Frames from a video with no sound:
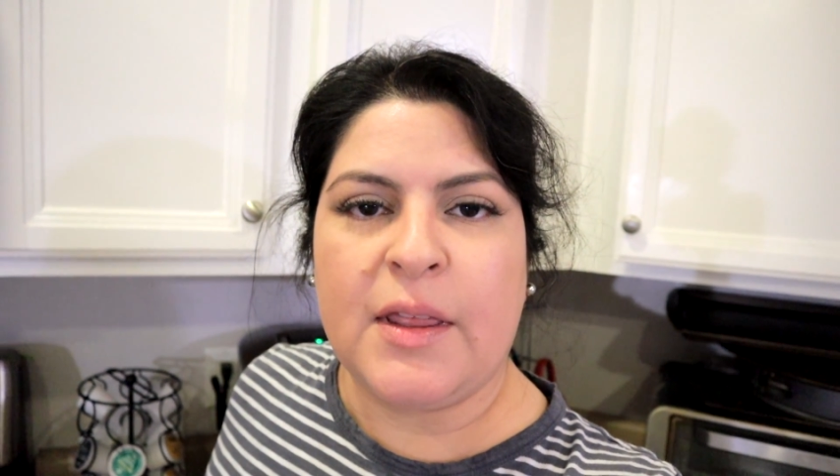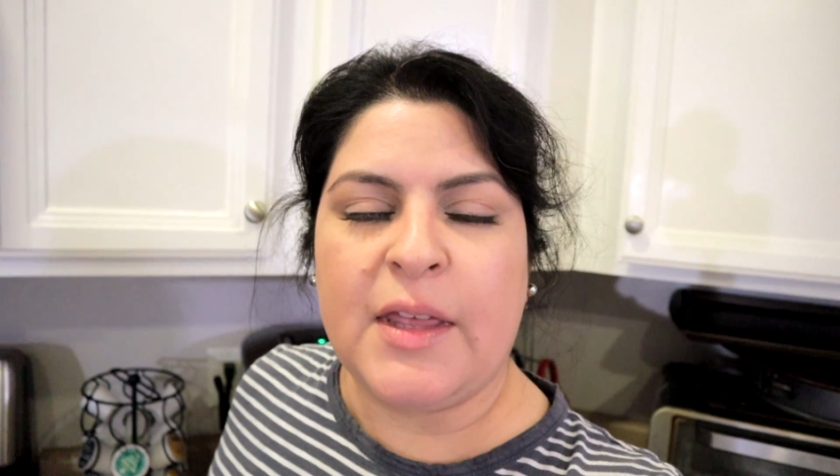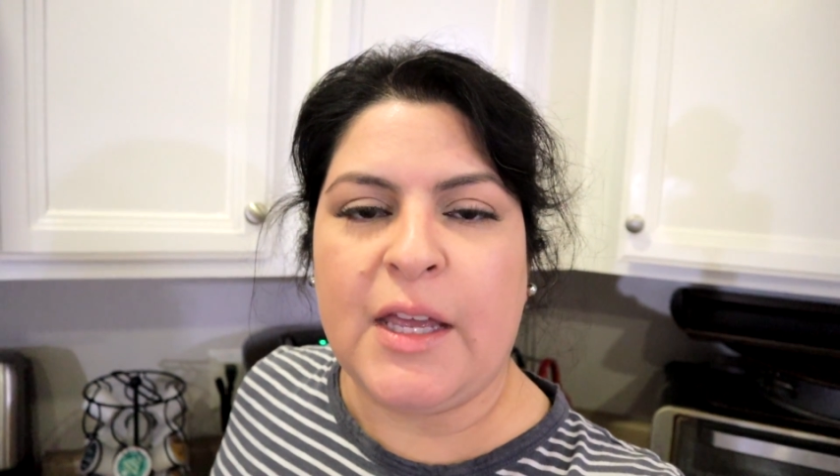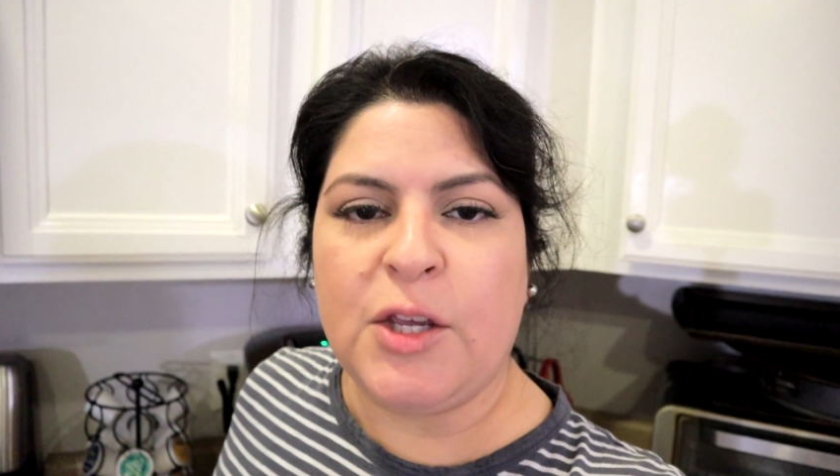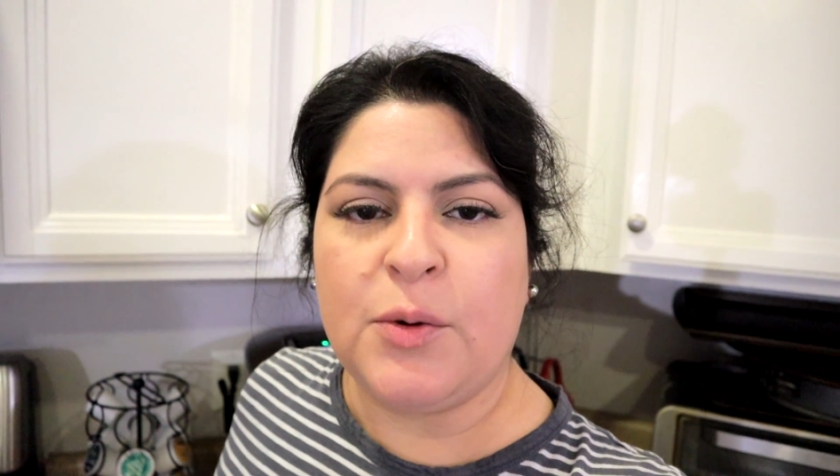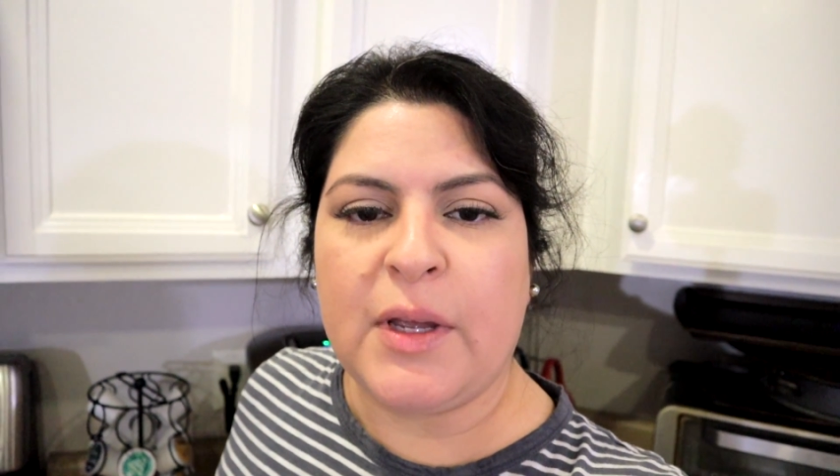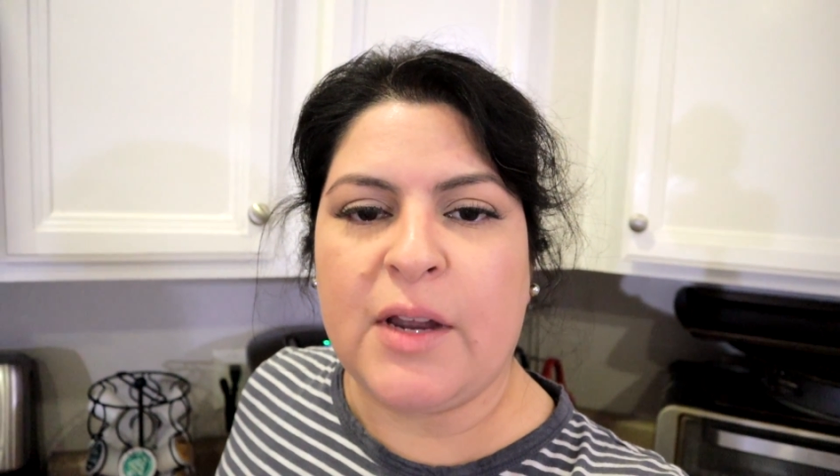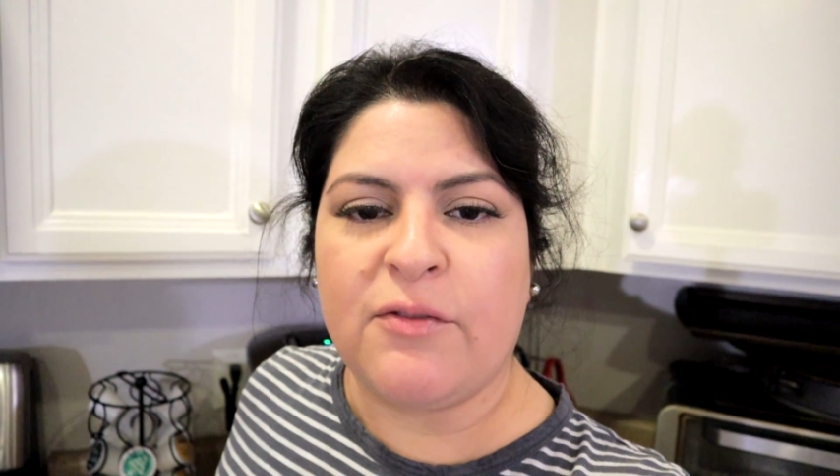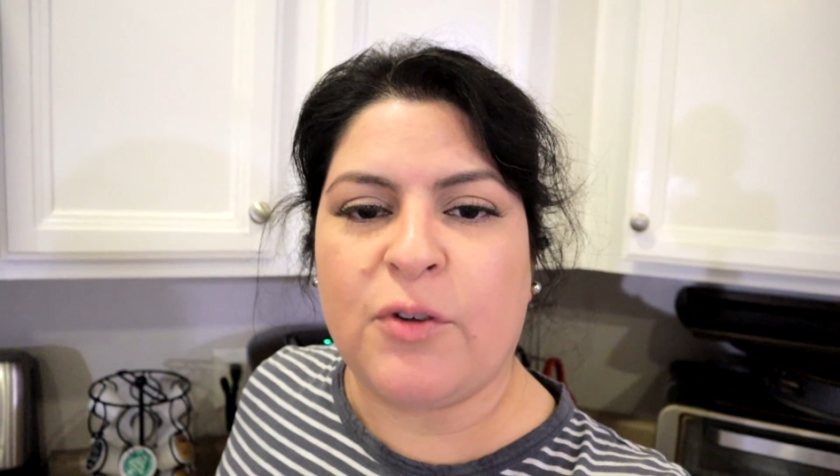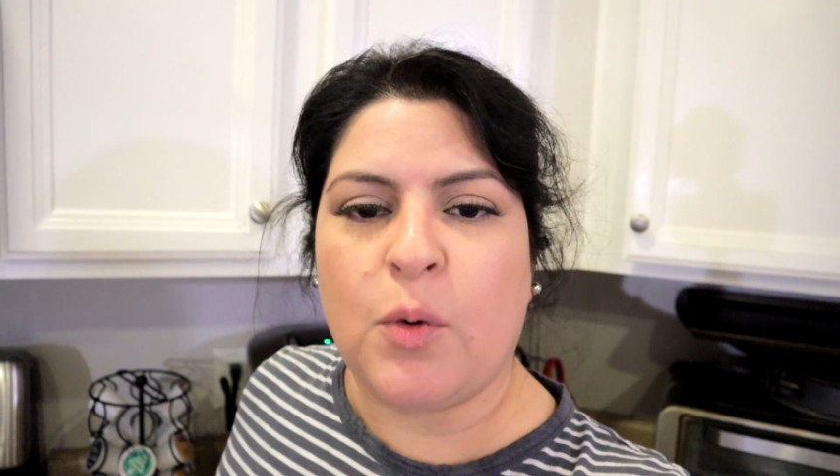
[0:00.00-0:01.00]
thank you
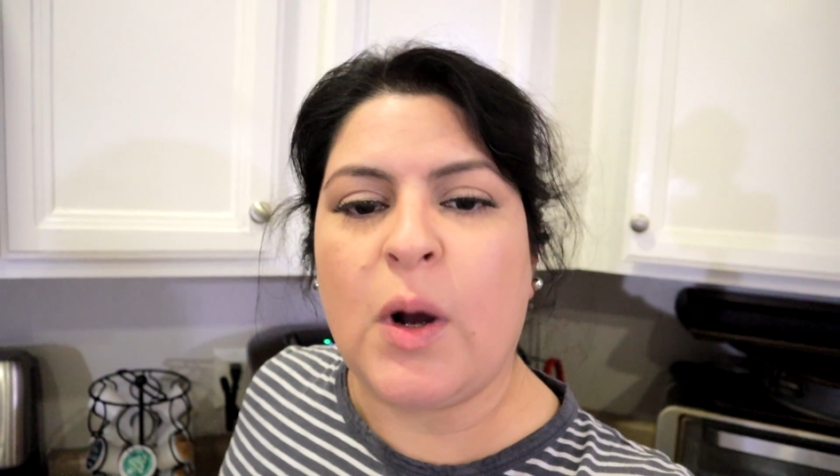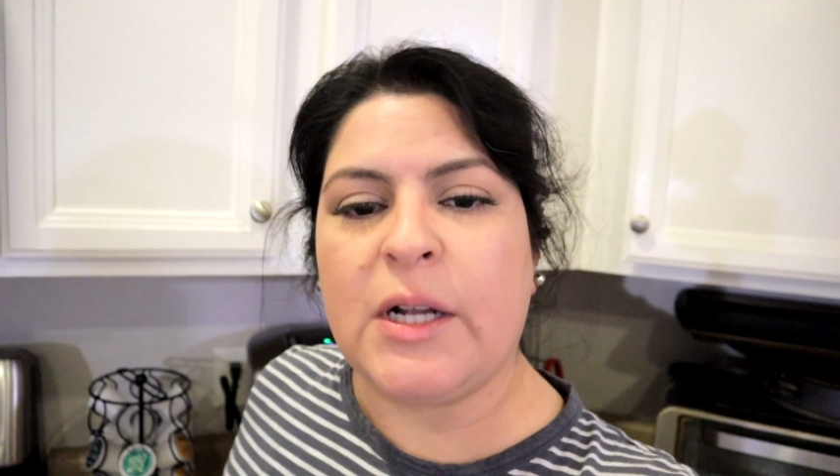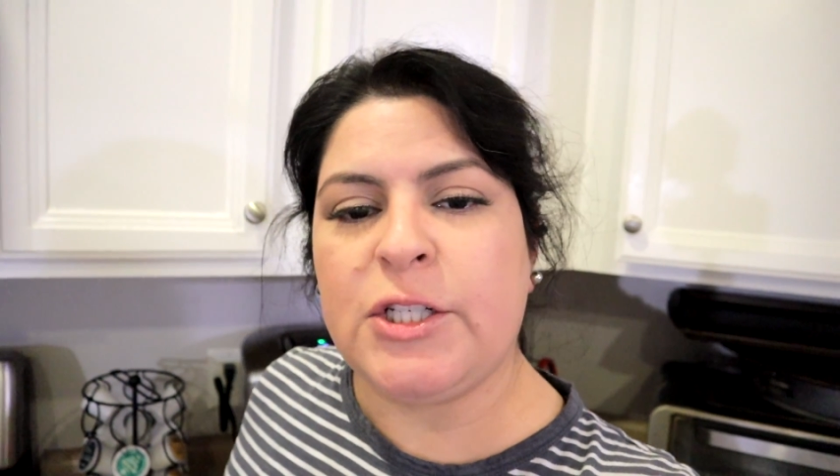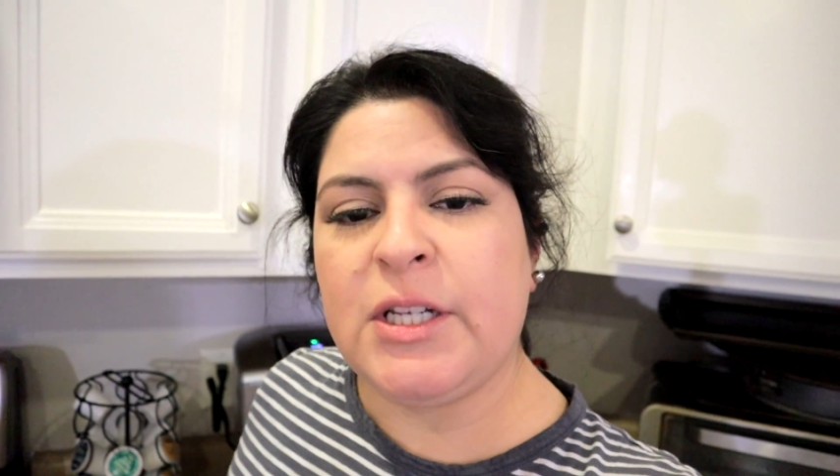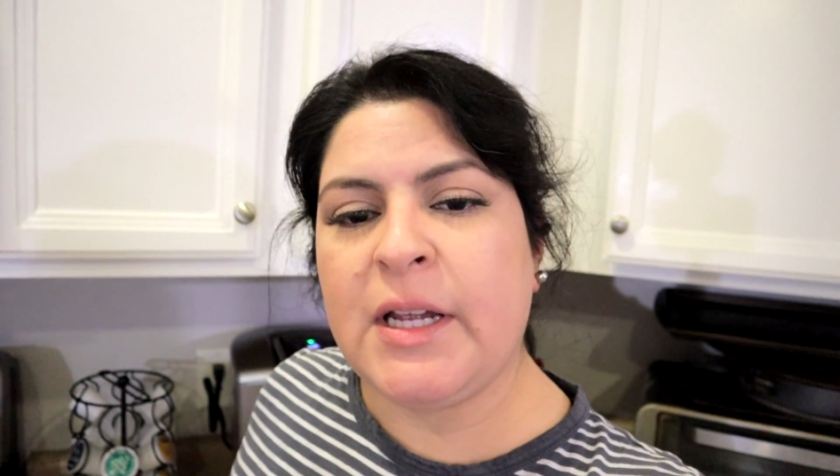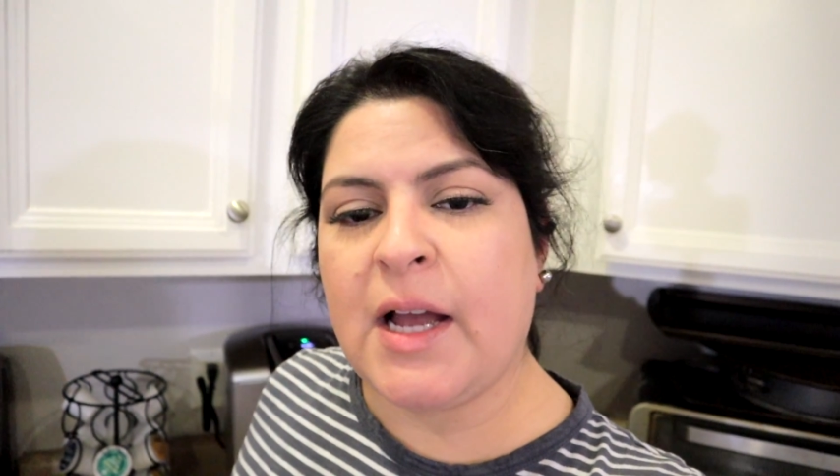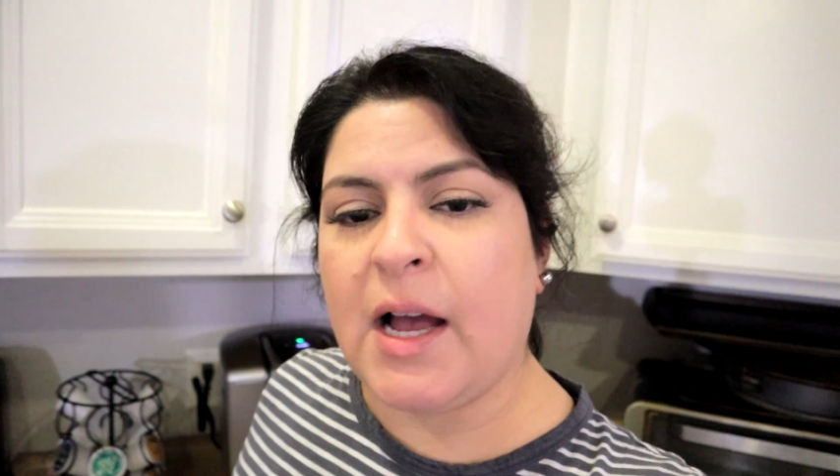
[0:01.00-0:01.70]
again for watching.